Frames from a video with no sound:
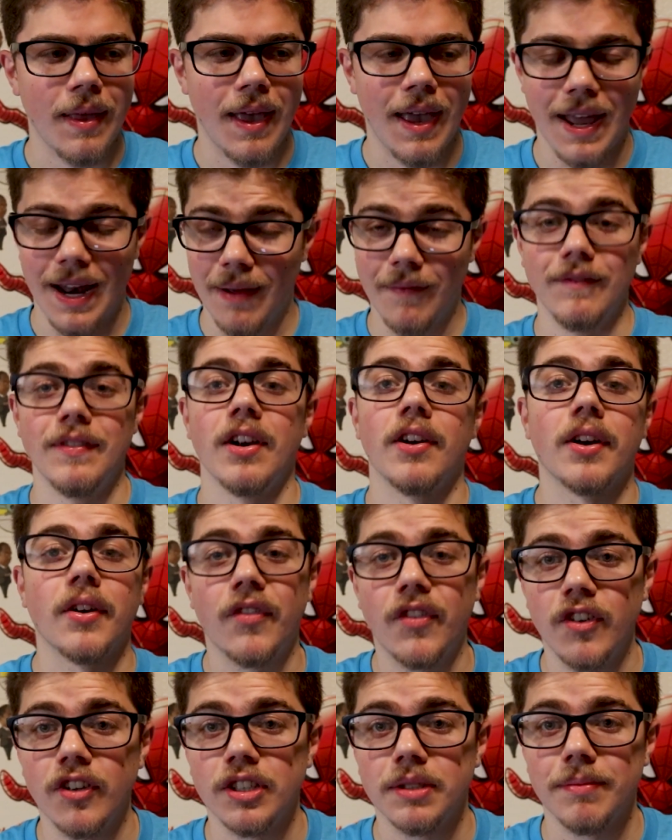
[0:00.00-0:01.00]
I'm very
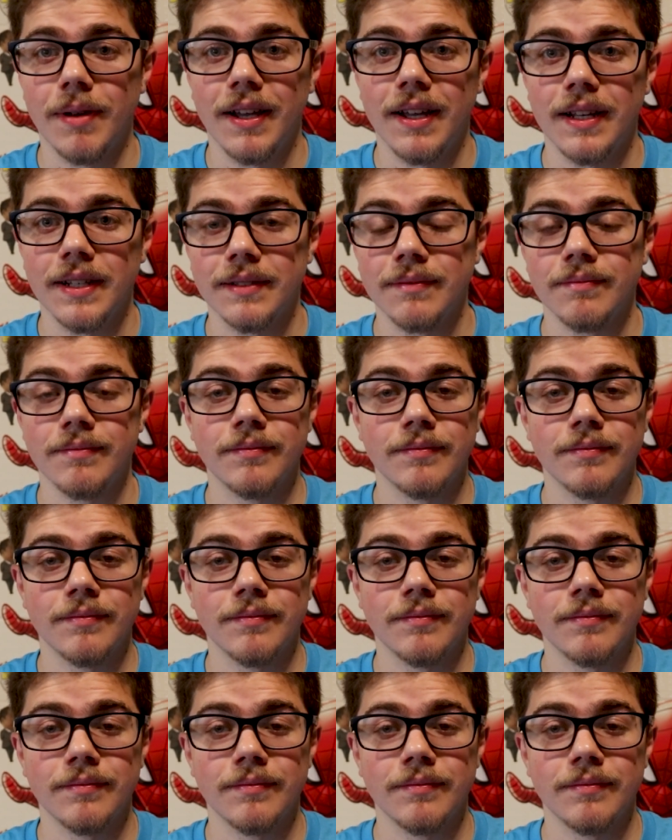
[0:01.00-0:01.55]
confused by it.